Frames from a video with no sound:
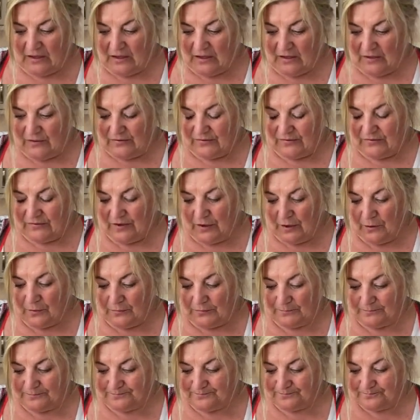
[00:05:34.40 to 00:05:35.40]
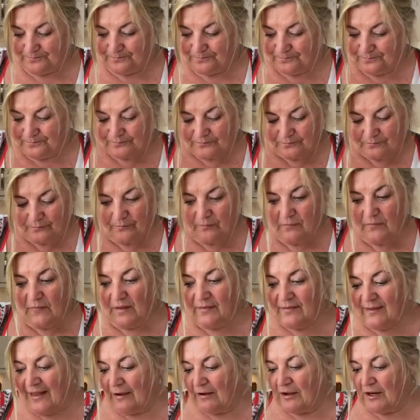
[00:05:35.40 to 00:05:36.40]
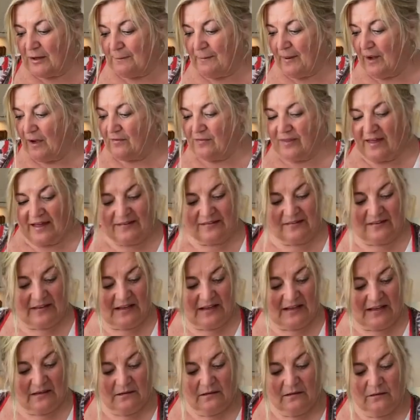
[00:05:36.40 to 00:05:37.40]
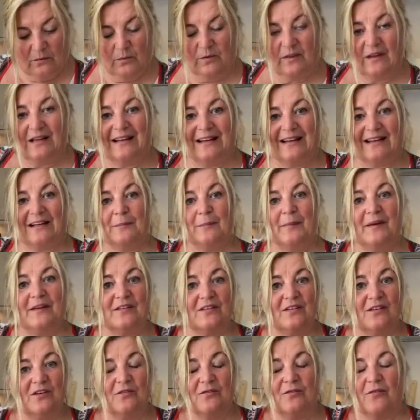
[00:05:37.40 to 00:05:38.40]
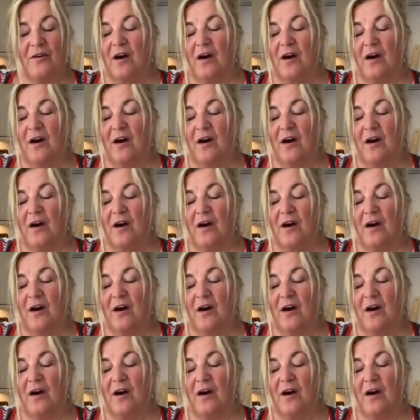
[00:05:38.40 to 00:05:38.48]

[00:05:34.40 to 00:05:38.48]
So I'm now going to bung that in with a little bit of